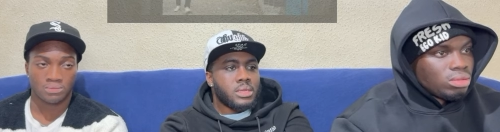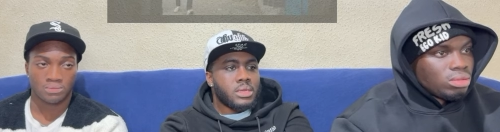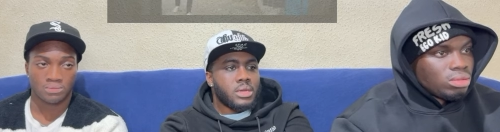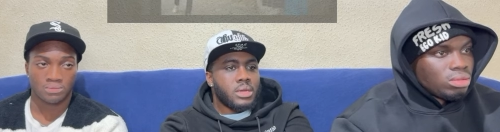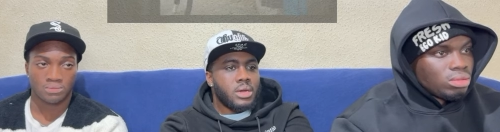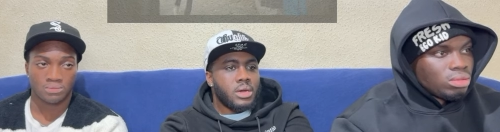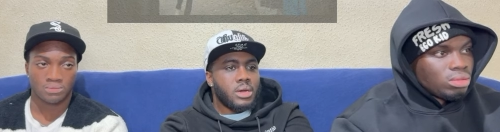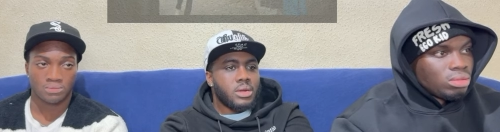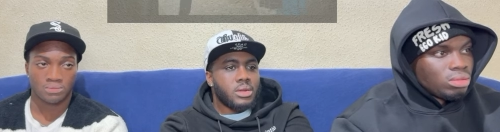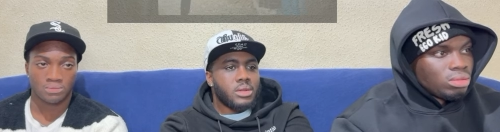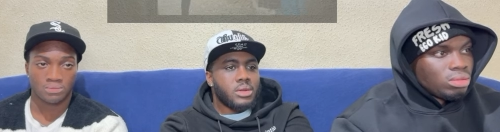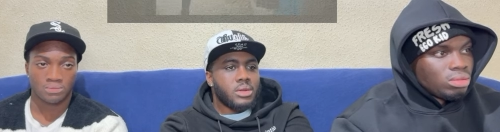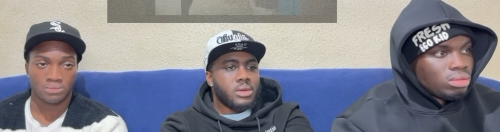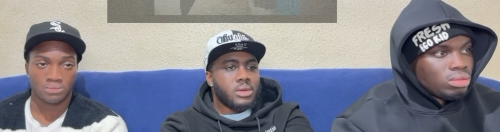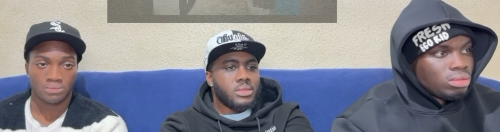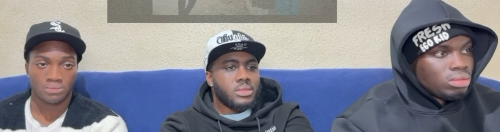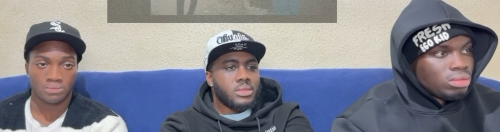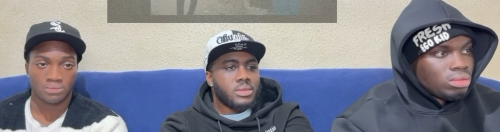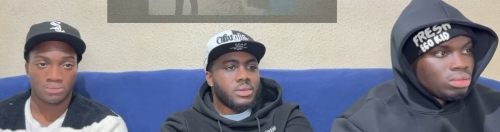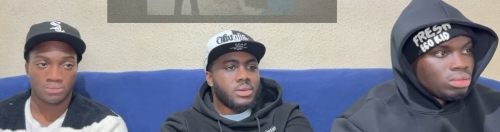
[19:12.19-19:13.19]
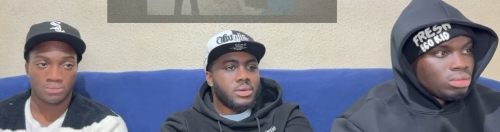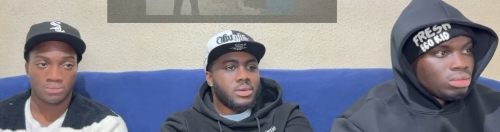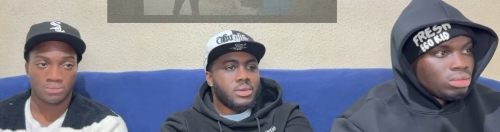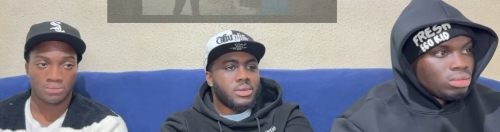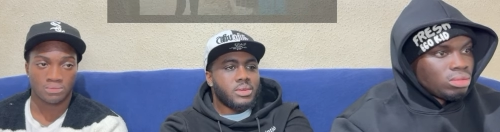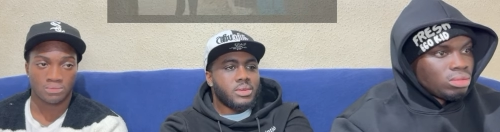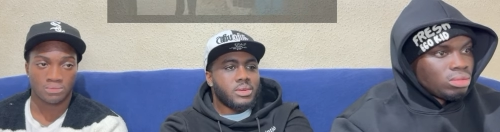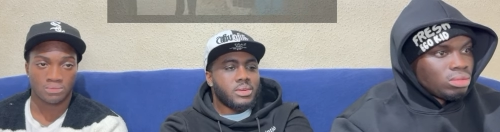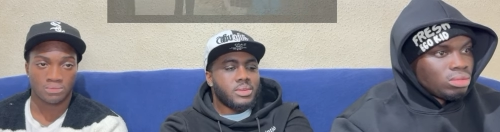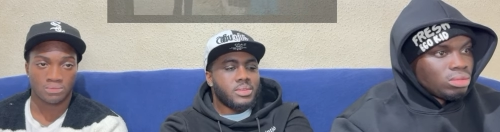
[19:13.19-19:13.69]
Speaker 1: Oh god, oh god, oh
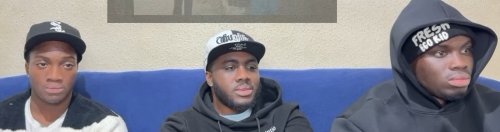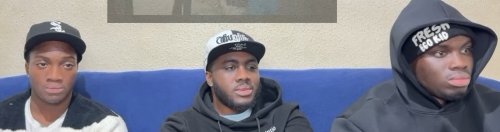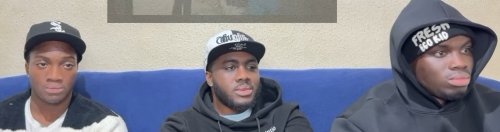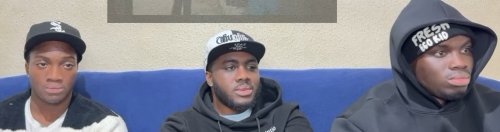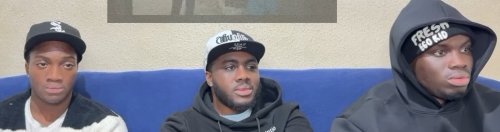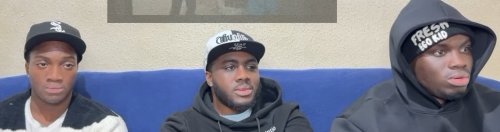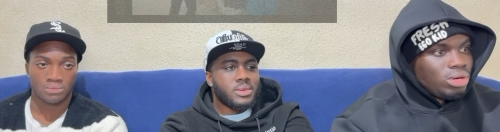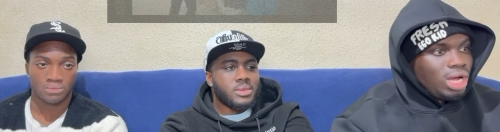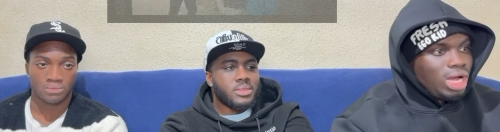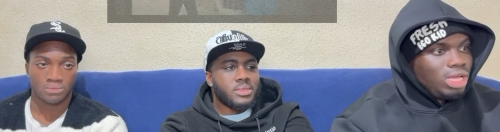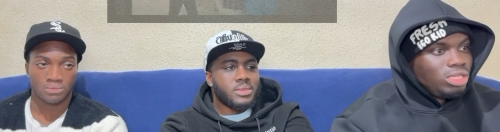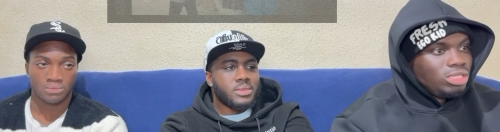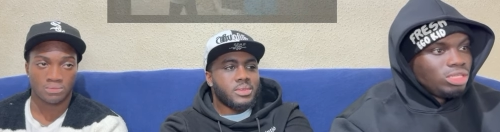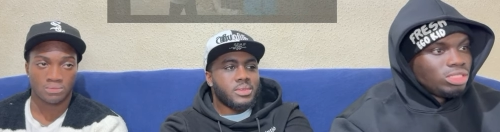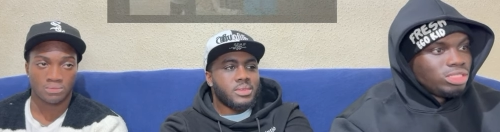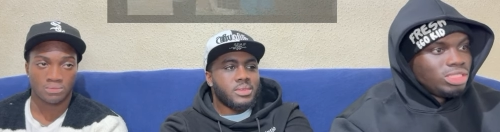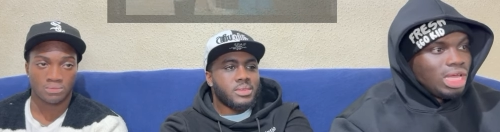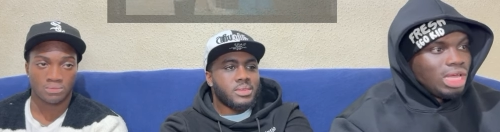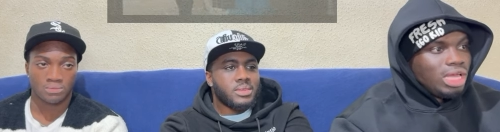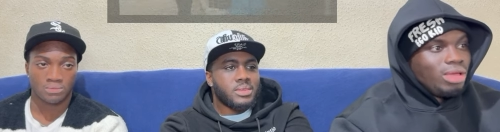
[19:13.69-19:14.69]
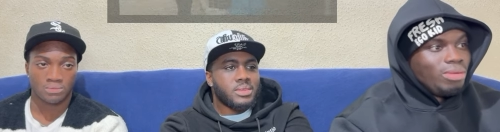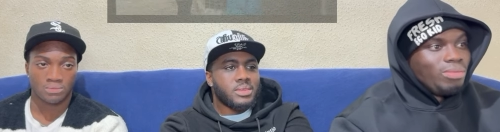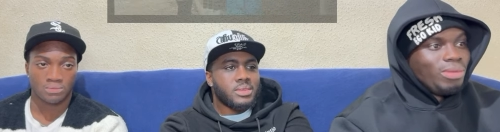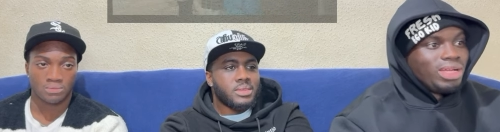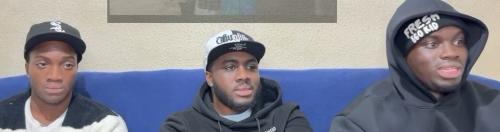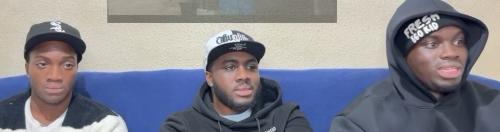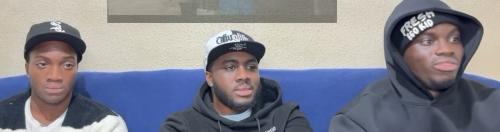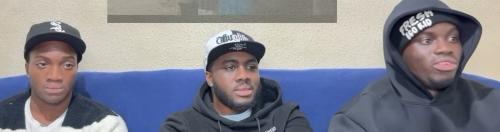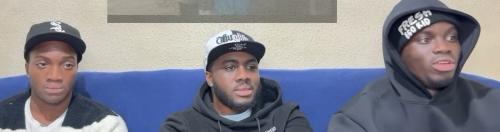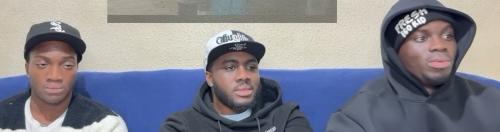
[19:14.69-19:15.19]
god.
Speaker 2: Bro, how you just...
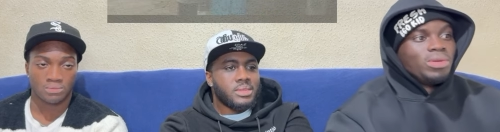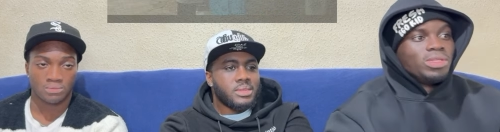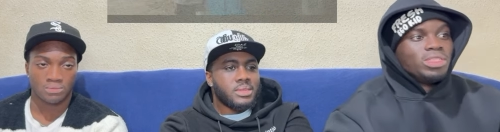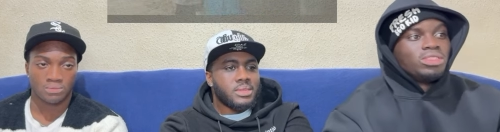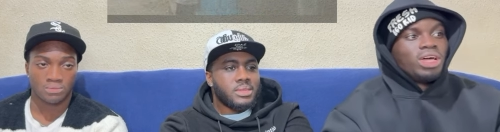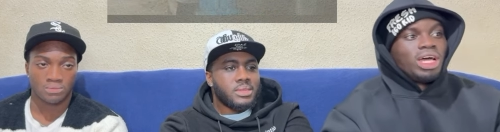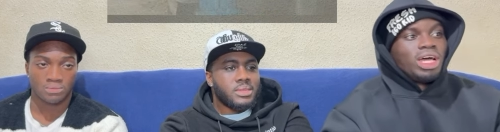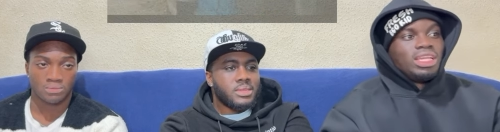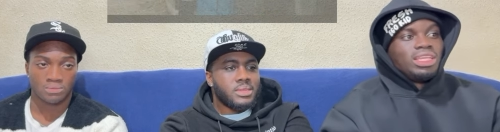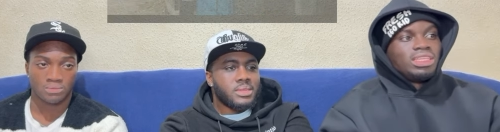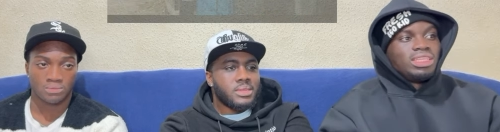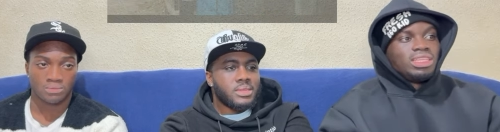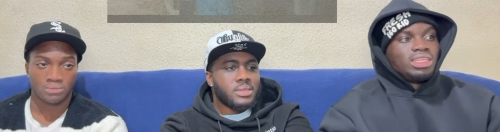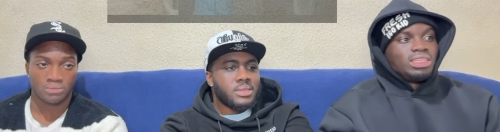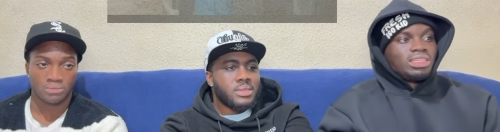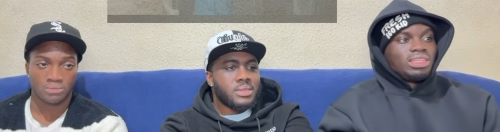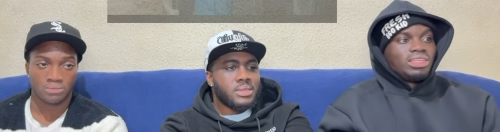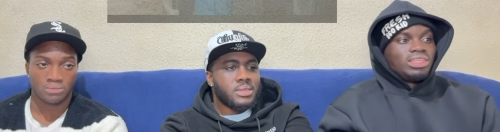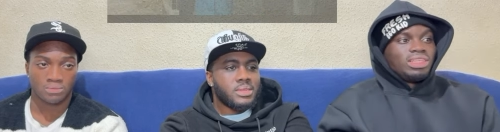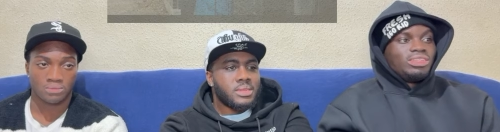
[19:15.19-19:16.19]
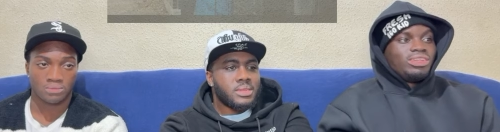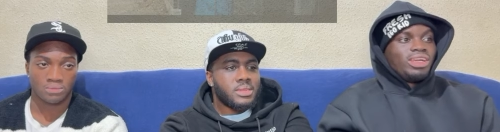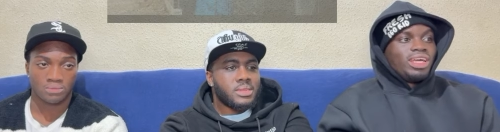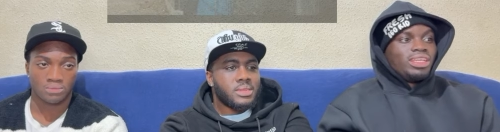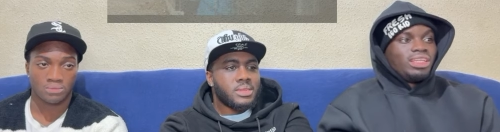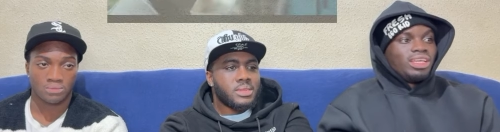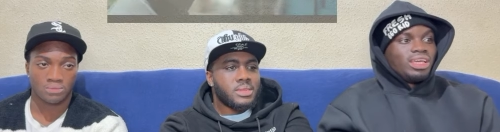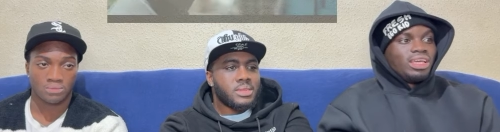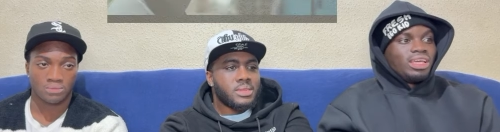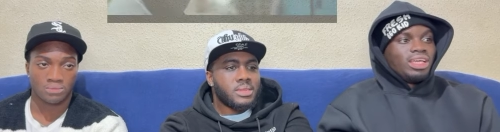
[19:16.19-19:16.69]
Imagine if he opens the door and he's right
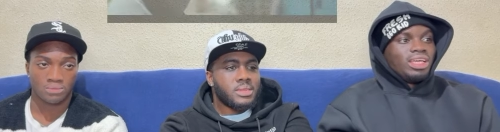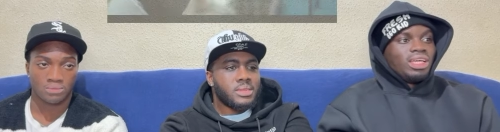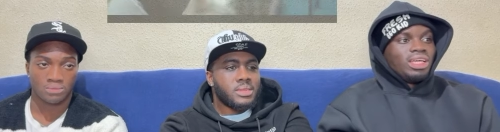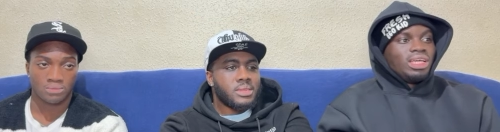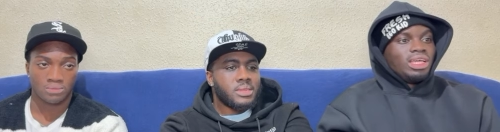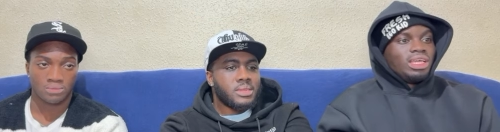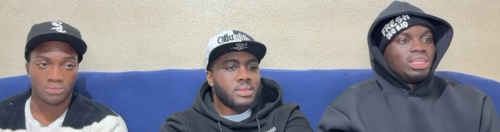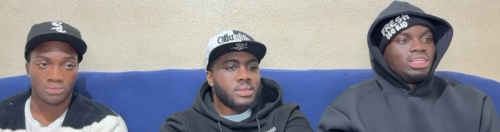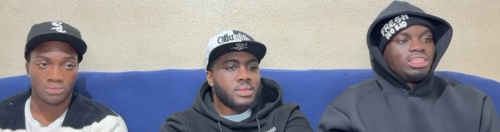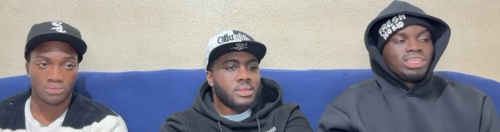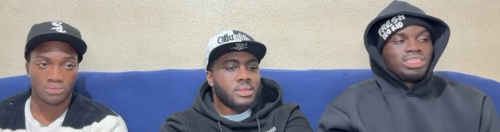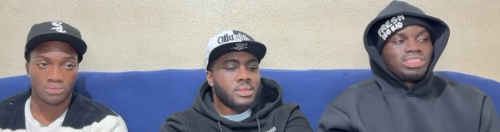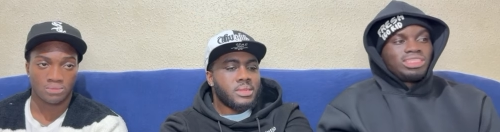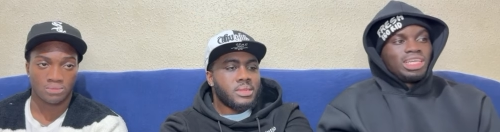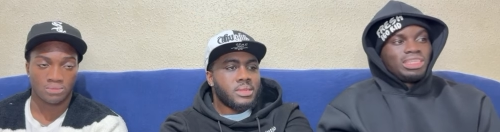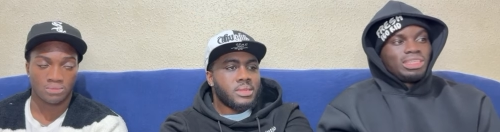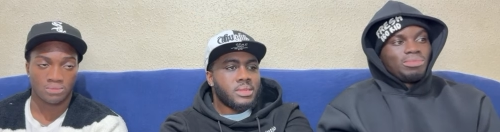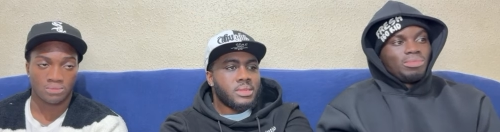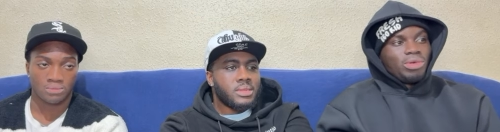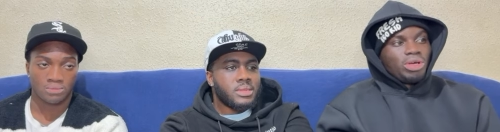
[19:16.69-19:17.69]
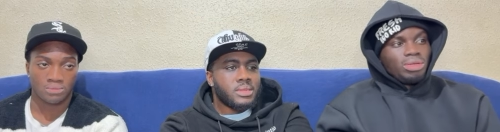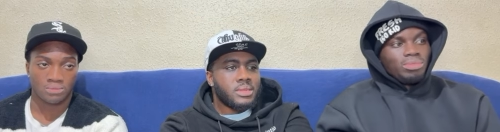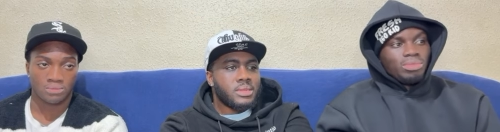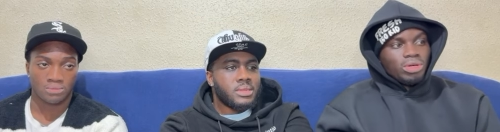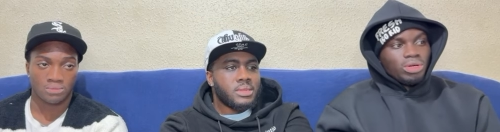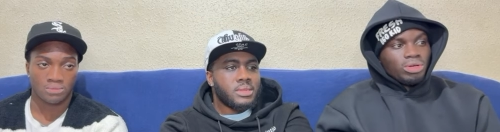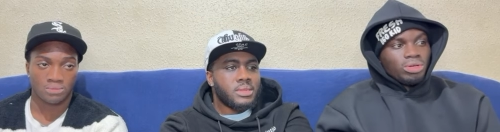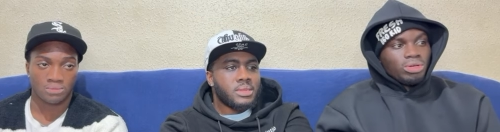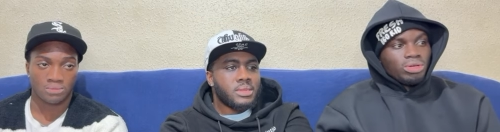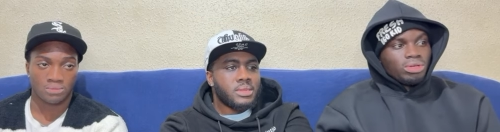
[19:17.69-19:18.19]
there. He'll just take the money,
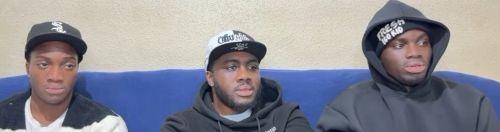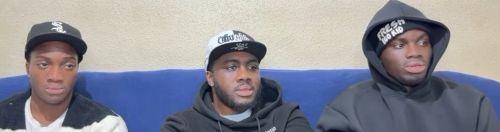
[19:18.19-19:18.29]
bro.